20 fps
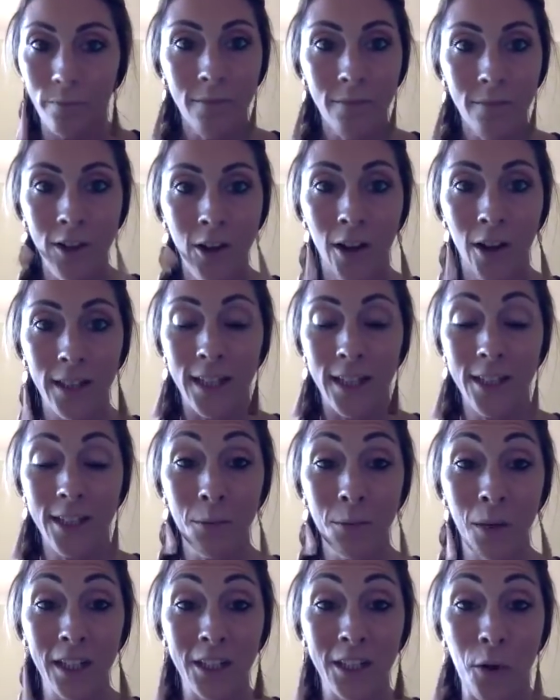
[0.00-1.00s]
I said
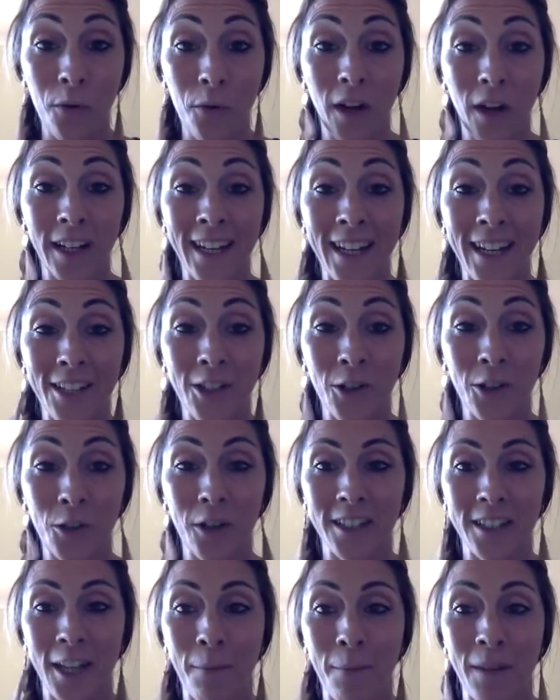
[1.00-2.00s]
to myself, I need to
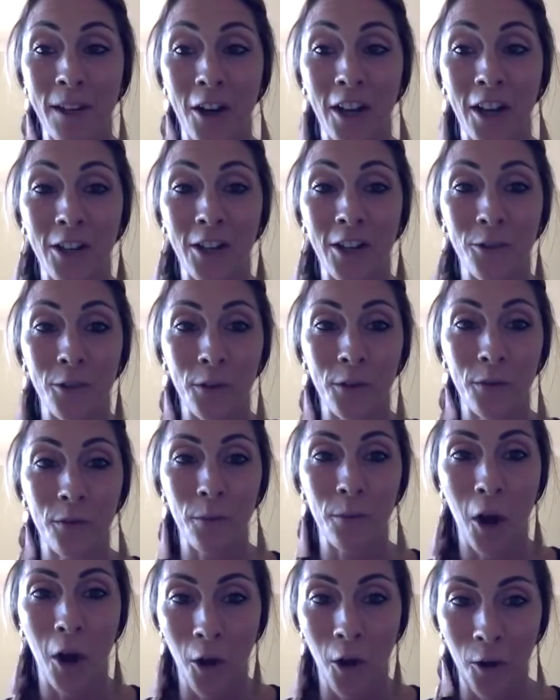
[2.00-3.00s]
look at something I can do from
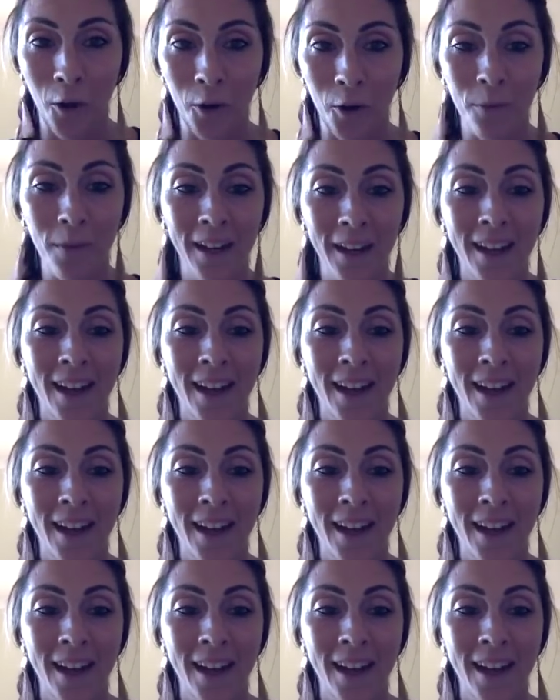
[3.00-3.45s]
home.